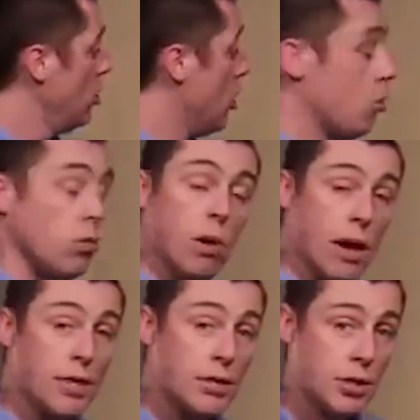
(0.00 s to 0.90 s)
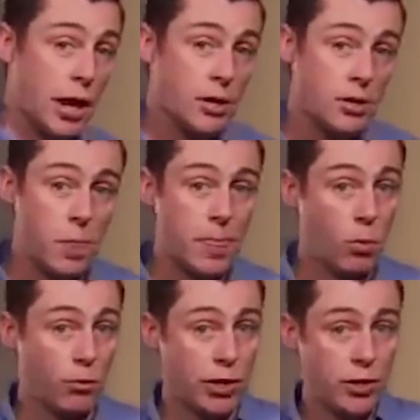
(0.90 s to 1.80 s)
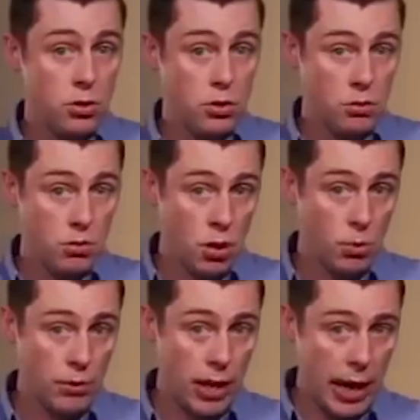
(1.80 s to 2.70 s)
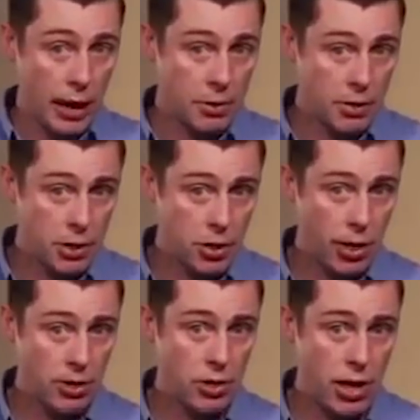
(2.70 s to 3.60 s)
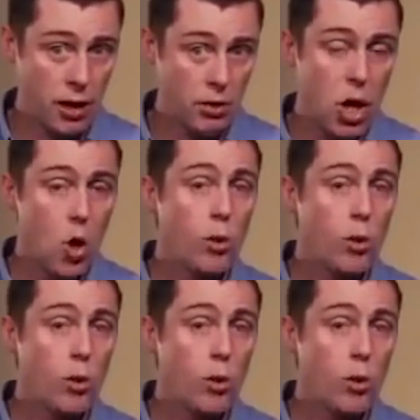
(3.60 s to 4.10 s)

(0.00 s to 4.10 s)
So, at this stage, we've listened and we've calmed the situation down.